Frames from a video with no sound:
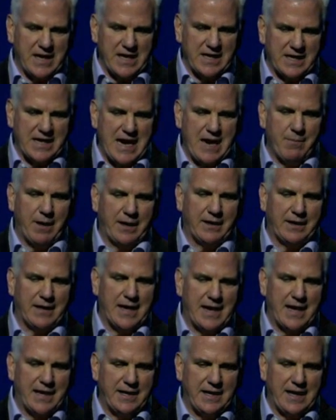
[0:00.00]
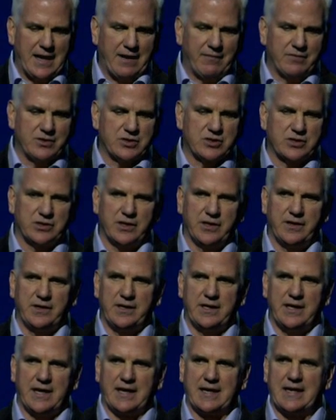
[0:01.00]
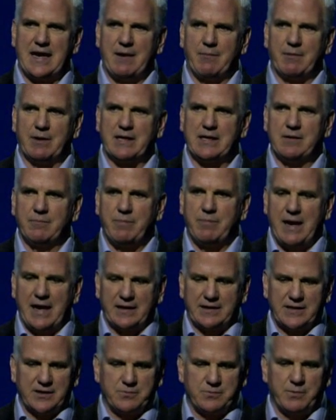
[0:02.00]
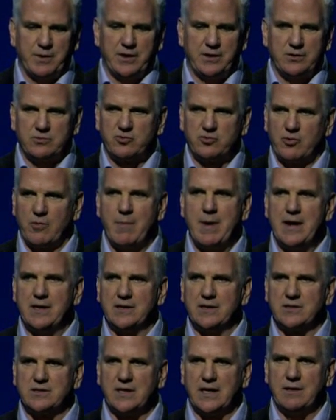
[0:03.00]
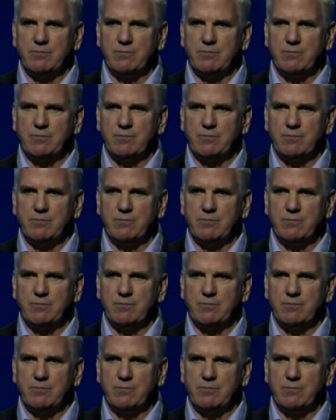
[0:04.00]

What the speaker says: It came online. Obviously, the economic impact has been tremendous.